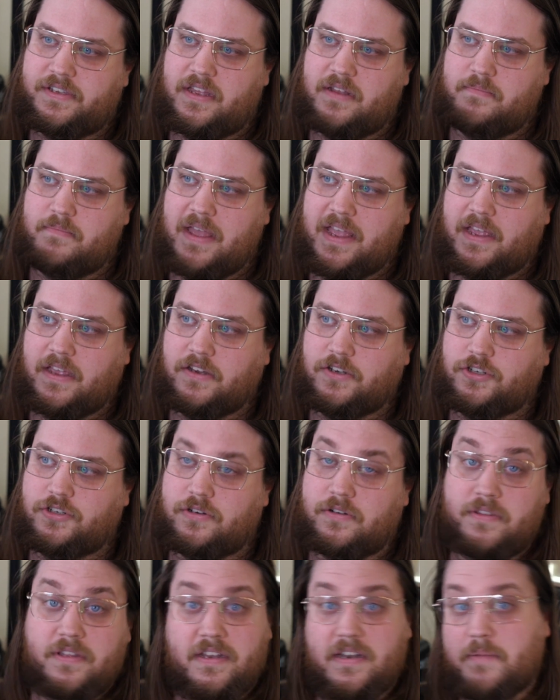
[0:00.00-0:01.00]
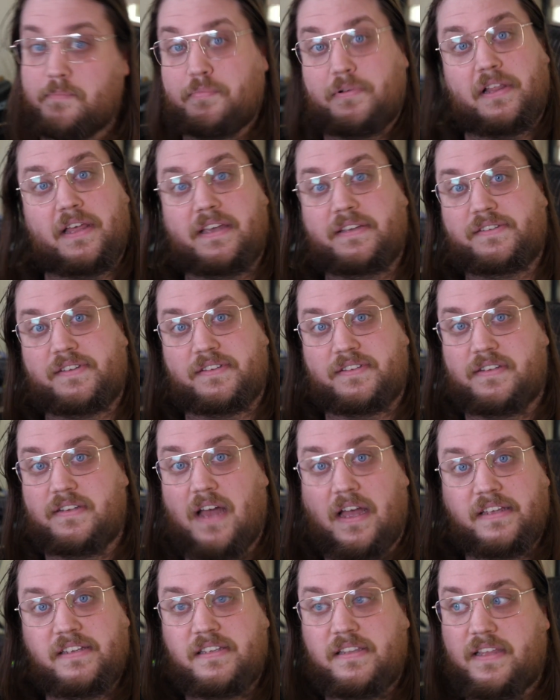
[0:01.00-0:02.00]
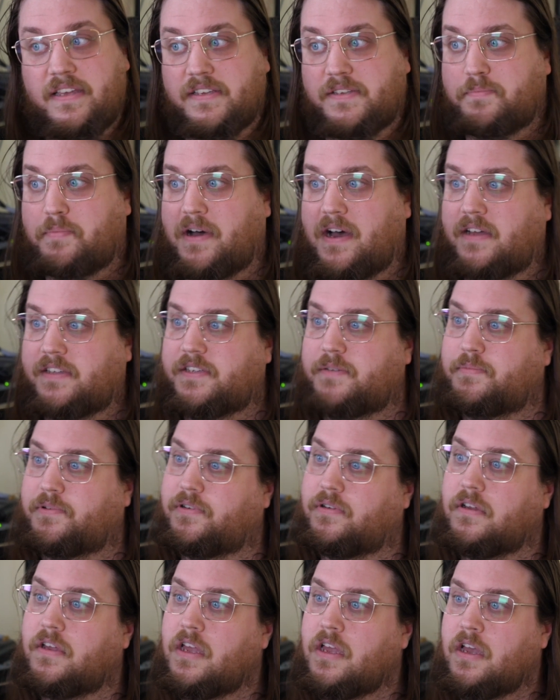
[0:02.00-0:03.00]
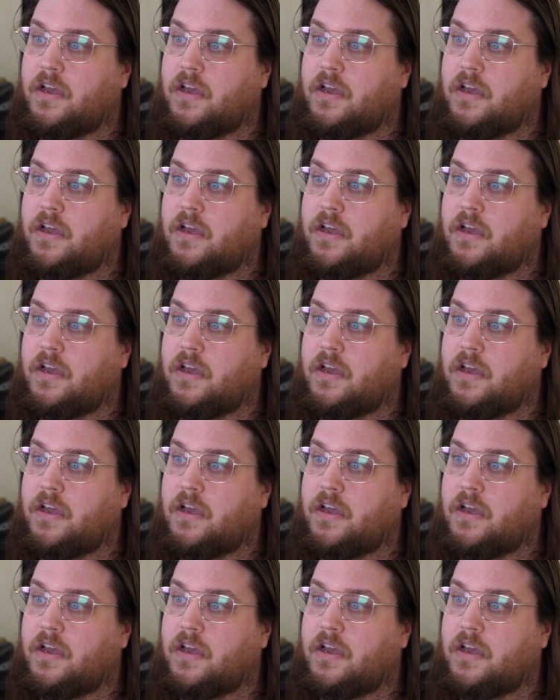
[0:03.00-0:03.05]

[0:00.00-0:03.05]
and making sure that it plays as nicely as possible